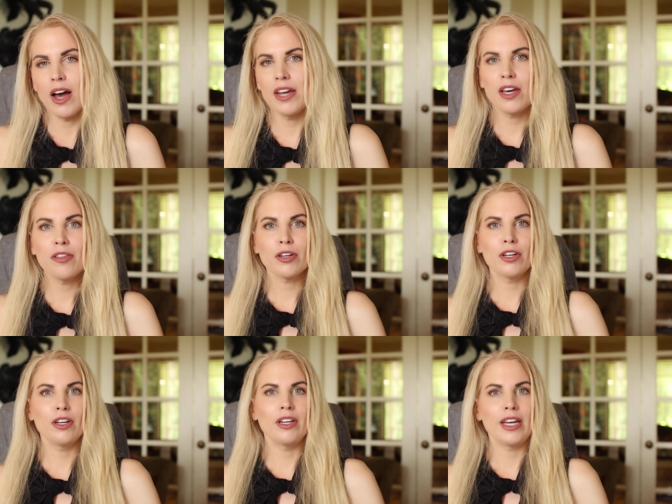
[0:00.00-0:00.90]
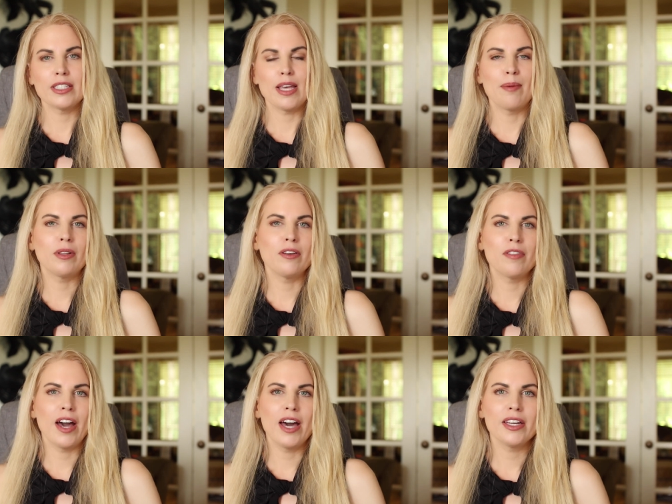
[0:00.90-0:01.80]
Another good example of
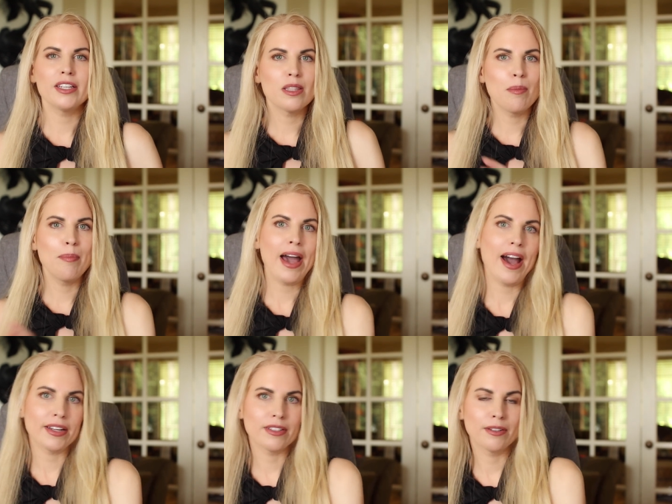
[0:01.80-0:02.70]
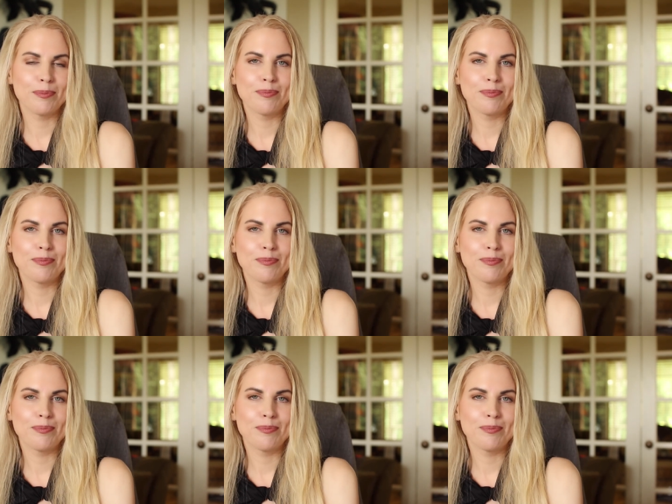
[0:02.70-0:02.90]
that is the bat.